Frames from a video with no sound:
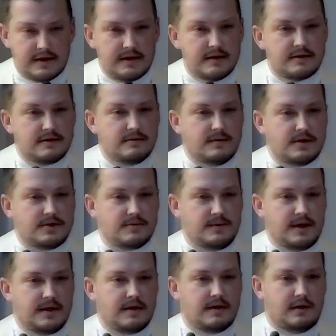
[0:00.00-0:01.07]
to which we
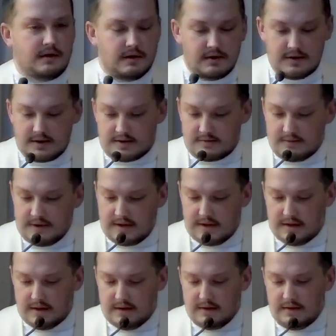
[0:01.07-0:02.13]
can all
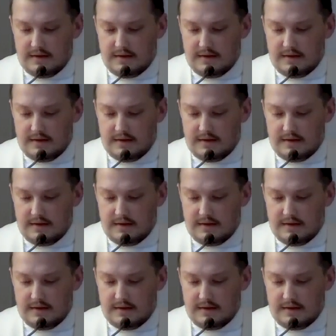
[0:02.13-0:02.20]
agree.